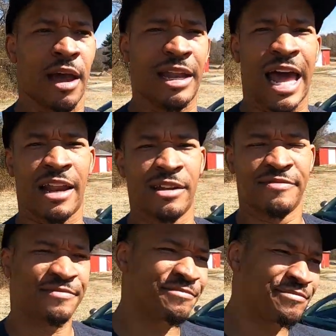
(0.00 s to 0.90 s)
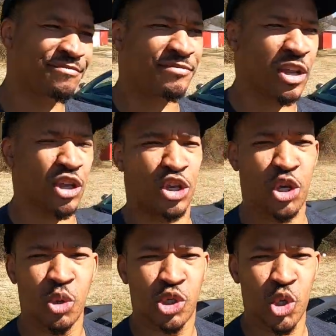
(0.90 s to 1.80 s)
a lot of
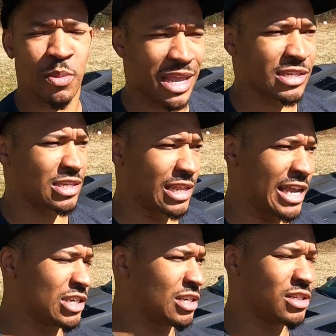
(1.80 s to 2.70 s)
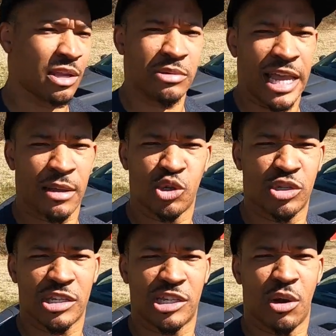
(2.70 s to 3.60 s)
YouTube installations. Sometimes
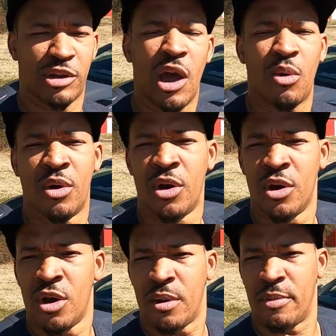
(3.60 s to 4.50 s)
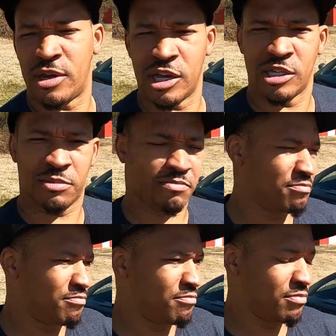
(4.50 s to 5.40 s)
you just don't know because
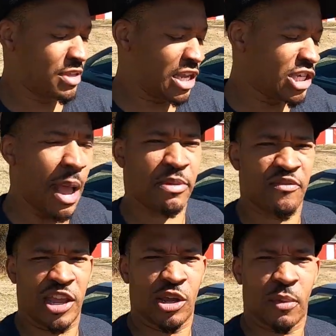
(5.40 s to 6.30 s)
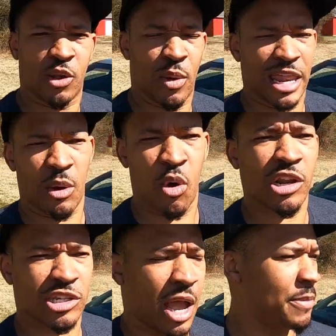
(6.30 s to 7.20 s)
they chop the video up the way they
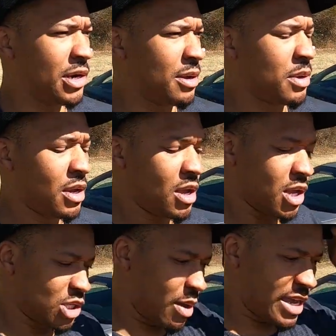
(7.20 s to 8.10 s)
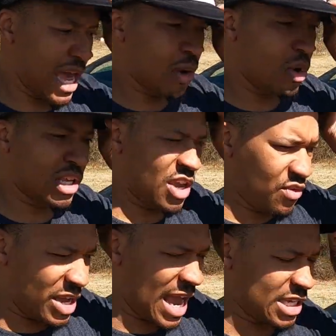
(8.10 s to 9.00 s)
want to chop it up. So I kind of wanted to
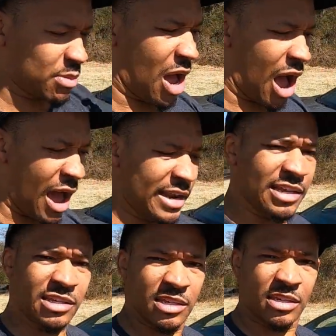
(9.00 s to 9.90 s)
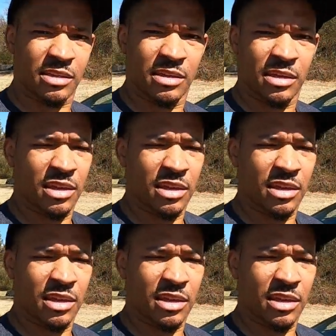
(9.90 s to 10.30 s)
give you guys some honest,